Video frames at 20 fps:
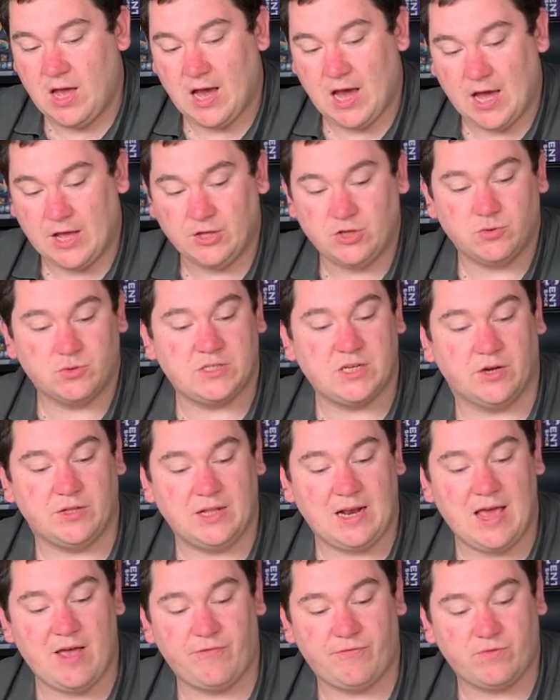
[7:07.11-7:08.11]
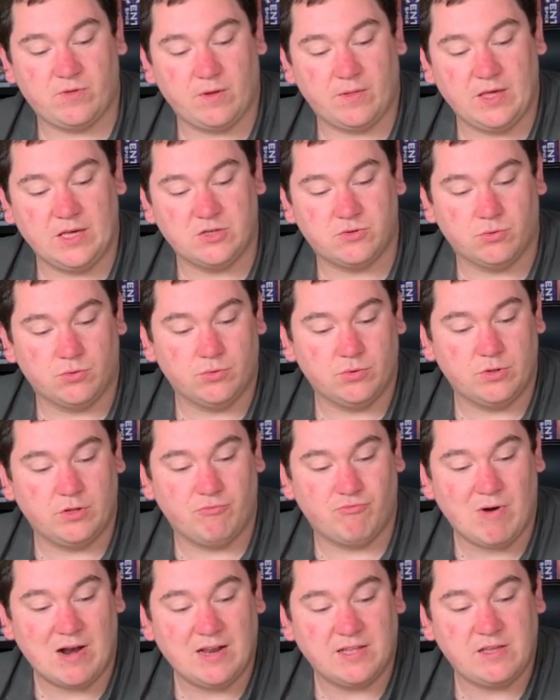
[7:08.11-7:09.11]
And you'll see on the left, these are all the
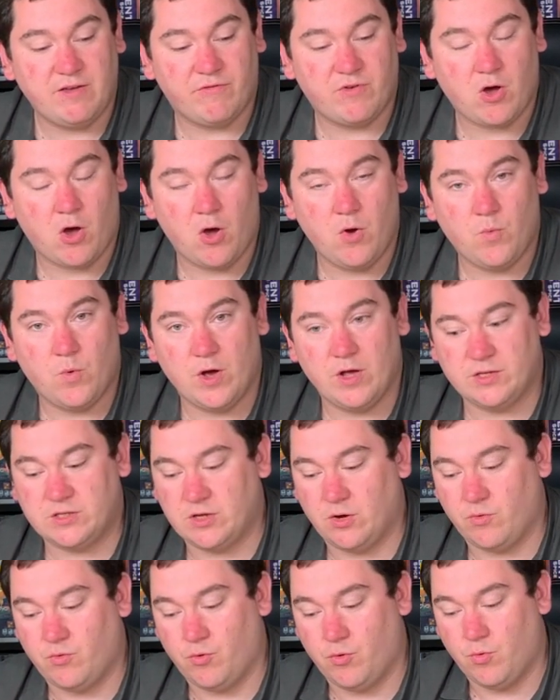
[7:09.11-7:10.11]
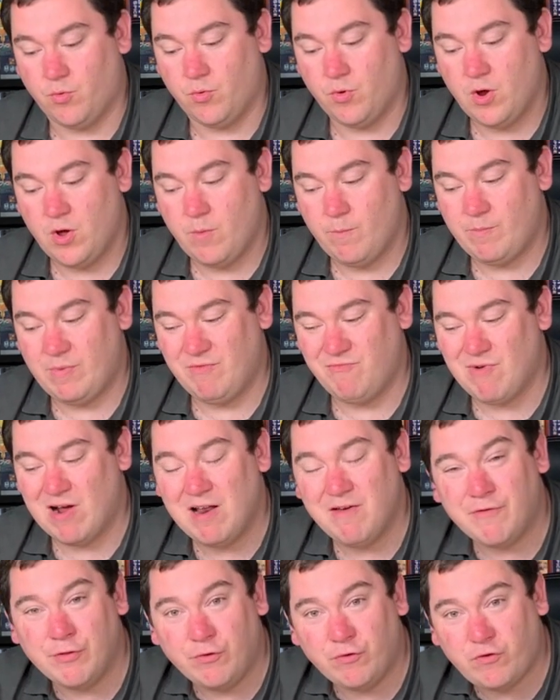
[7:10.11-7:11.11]
relative code words that will be
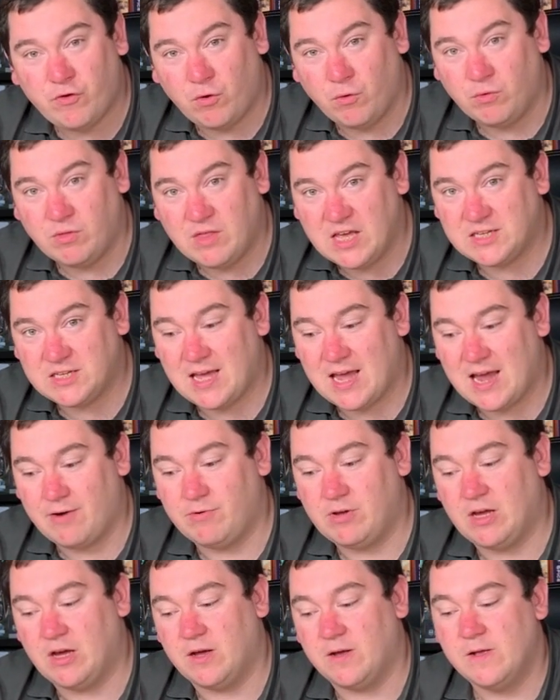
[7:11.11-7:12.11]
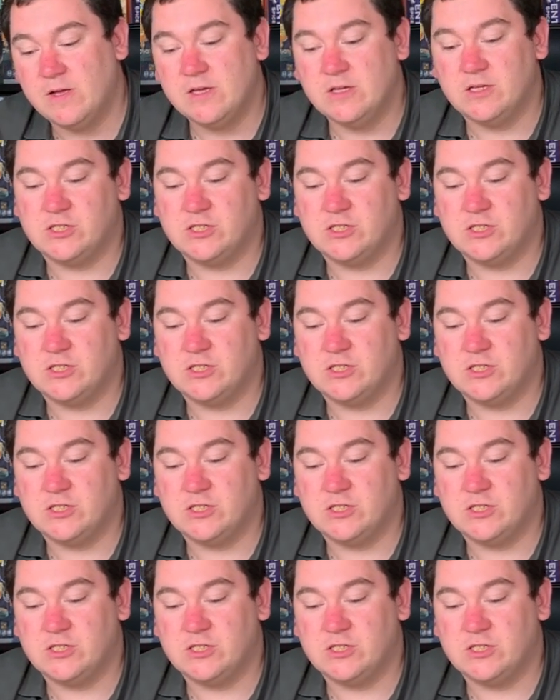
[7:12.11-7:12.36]
relevant to this area.